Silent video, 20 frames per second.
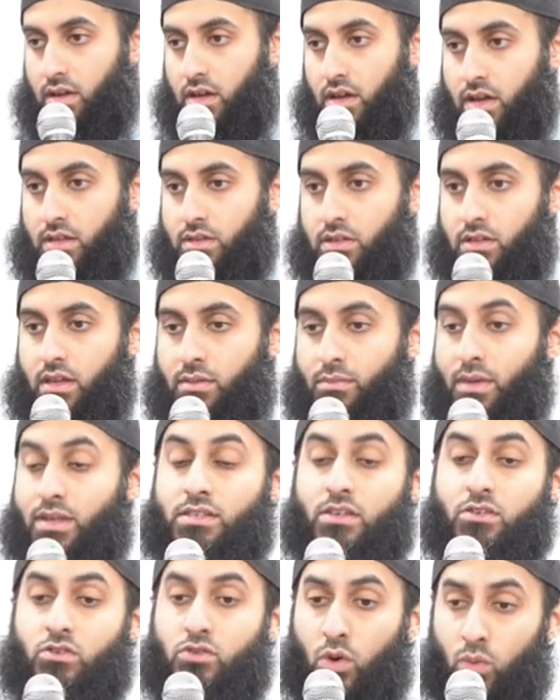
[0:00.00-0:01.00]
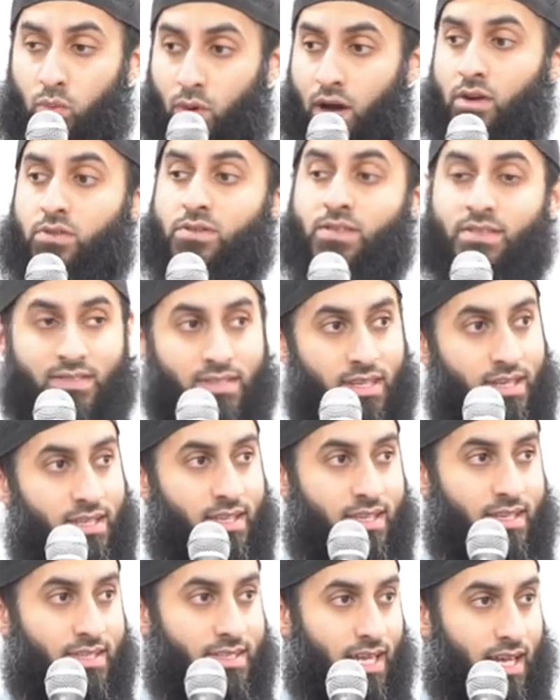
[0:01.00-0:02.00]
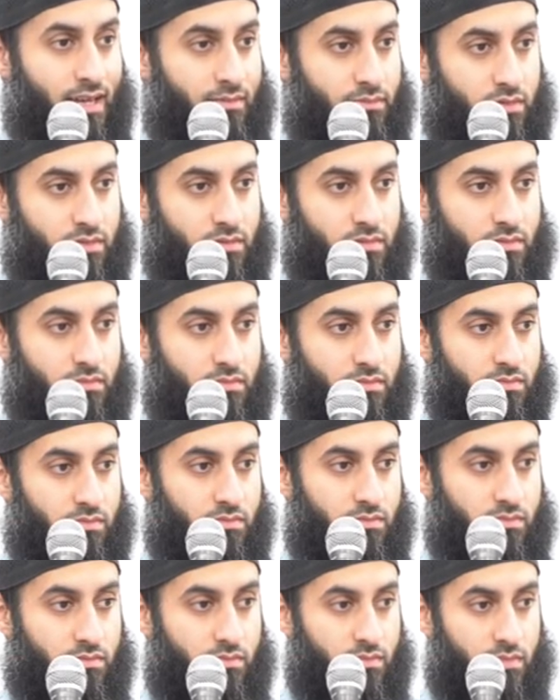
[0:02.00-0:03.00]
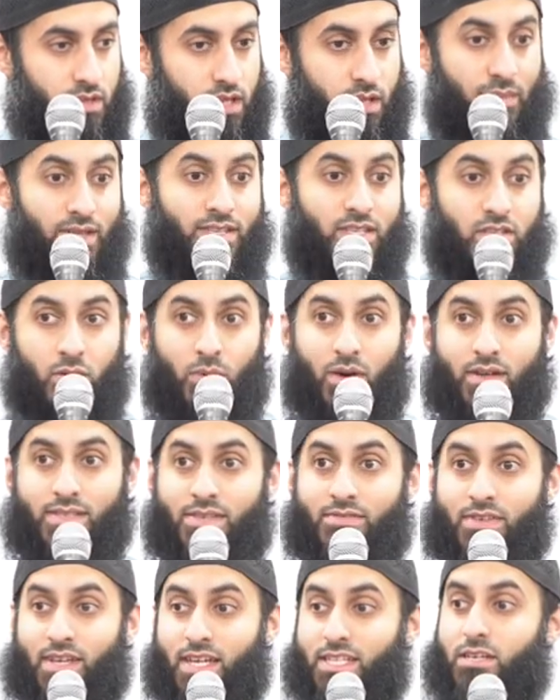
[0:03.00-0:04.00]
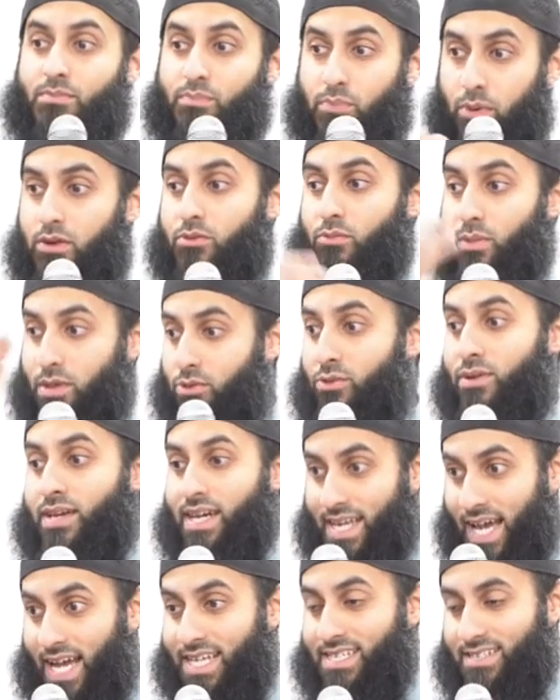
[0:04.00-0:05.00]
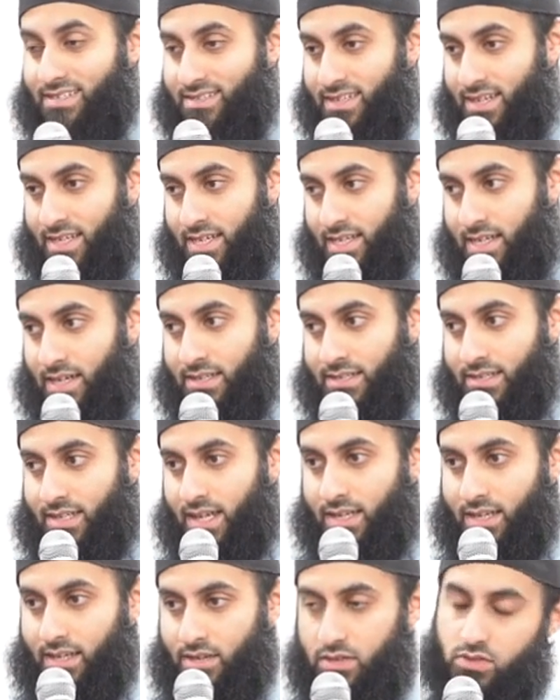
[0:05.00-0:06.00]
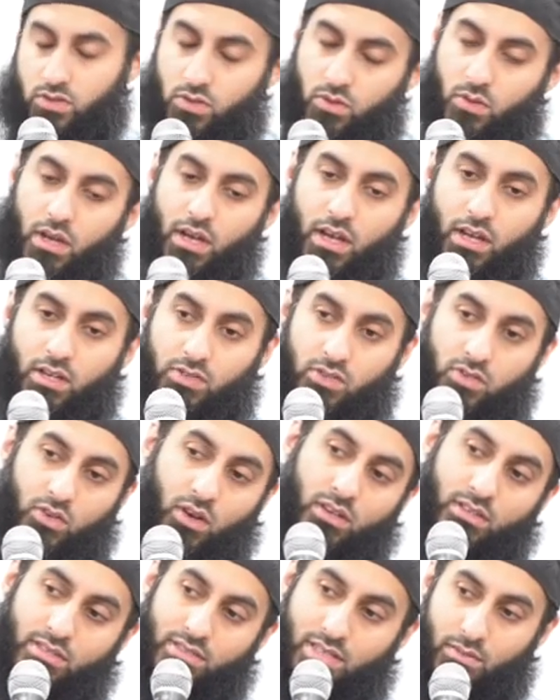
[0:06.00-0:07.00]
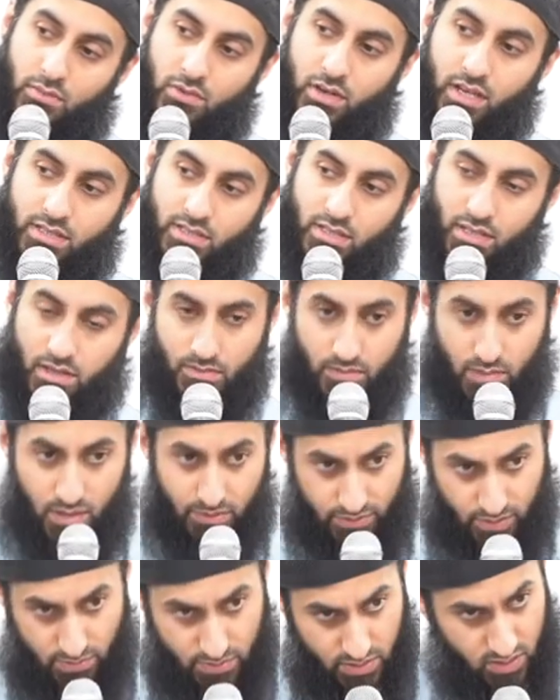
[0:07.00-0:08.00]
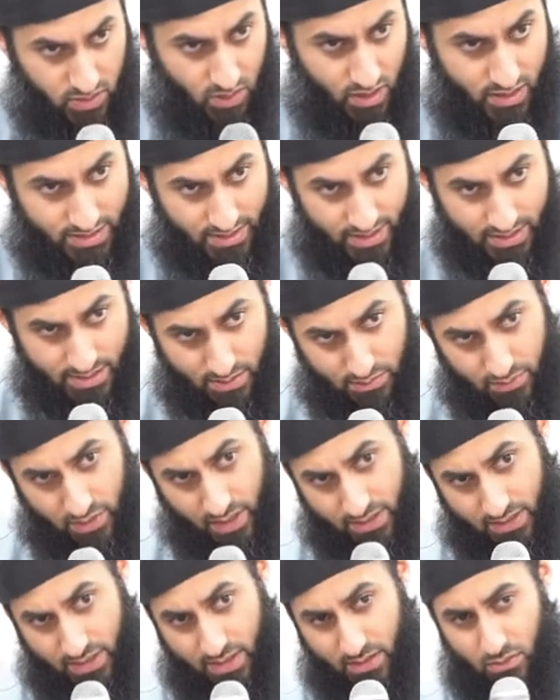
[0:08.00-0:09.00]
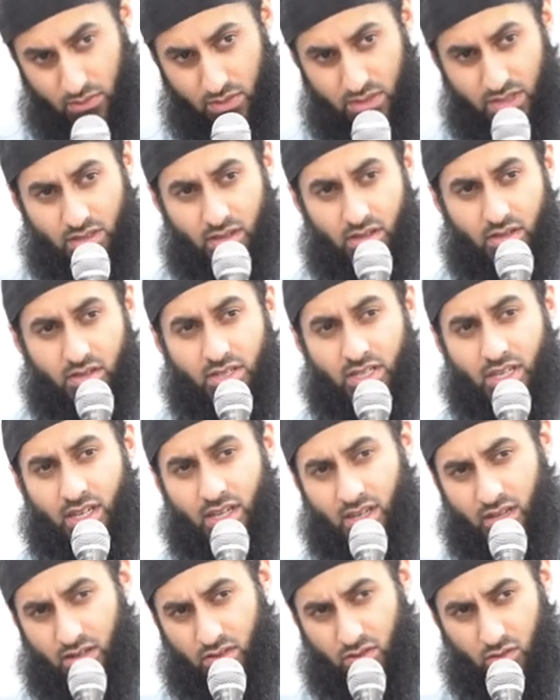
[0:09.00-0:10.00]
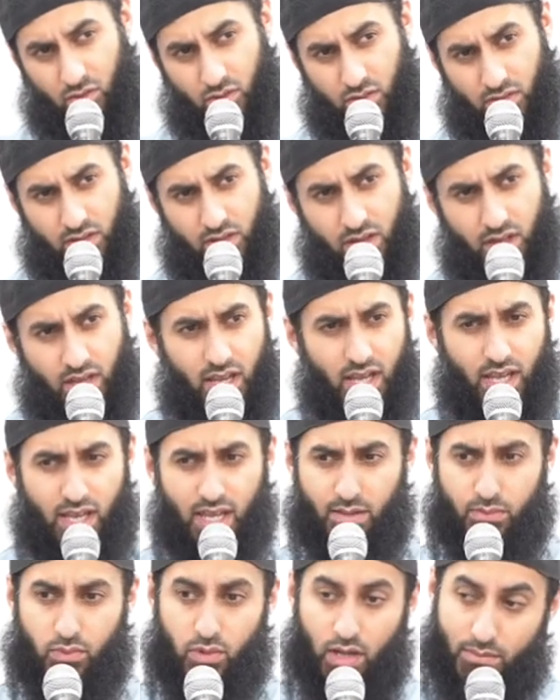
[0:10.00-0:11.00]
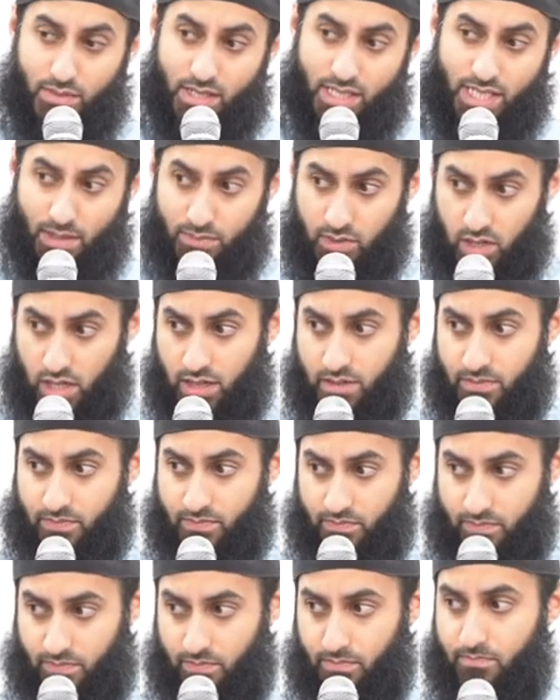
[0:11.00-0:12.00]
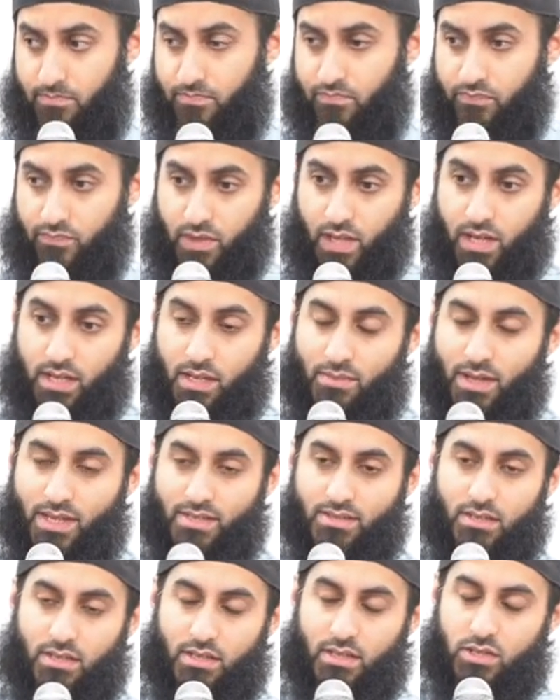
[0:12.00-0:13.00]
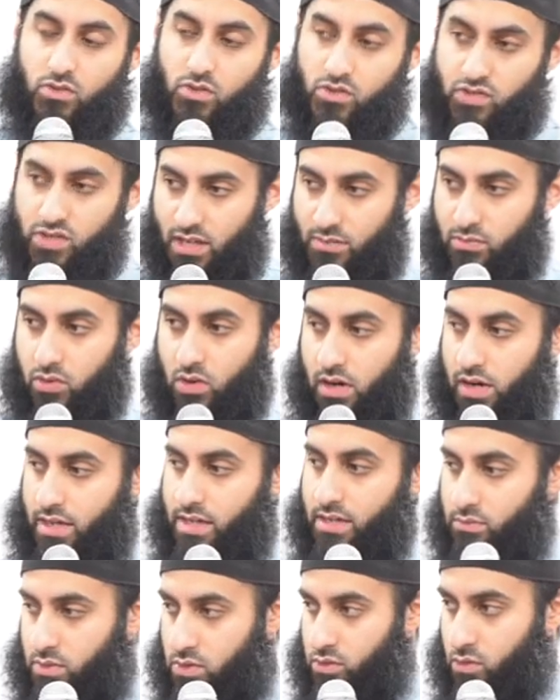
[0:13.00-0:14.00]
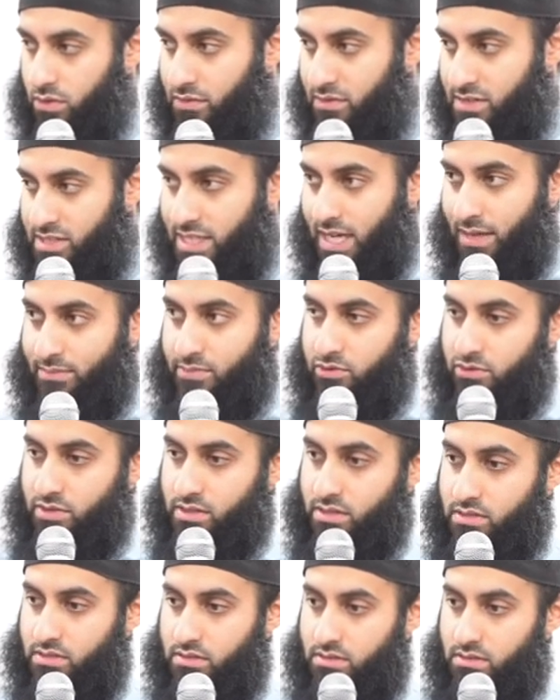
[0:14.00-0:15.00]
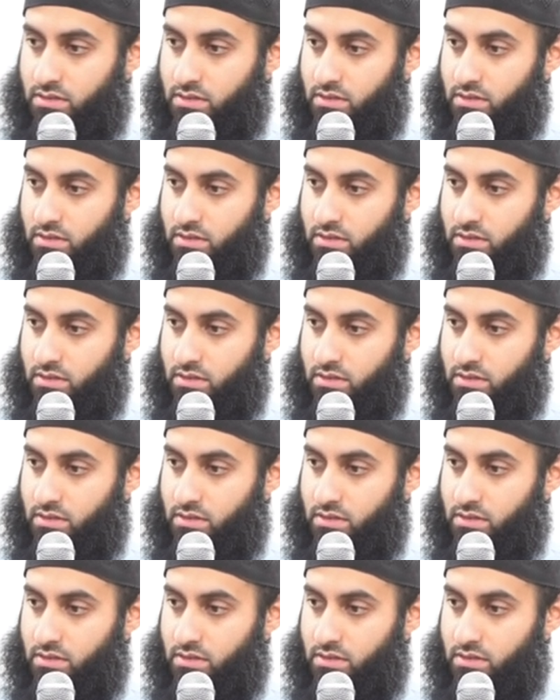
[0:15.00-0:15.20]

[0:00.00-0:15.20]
And it may take you a while to study the kitab. It may take you a while to even get to the point where you can actually study and understand it. So scholars summarized it. And from the scholars that summarized it was a sheikh called Ibn Abi Jamrah. And he basically took Sahih Bukhari with all of his chapterings,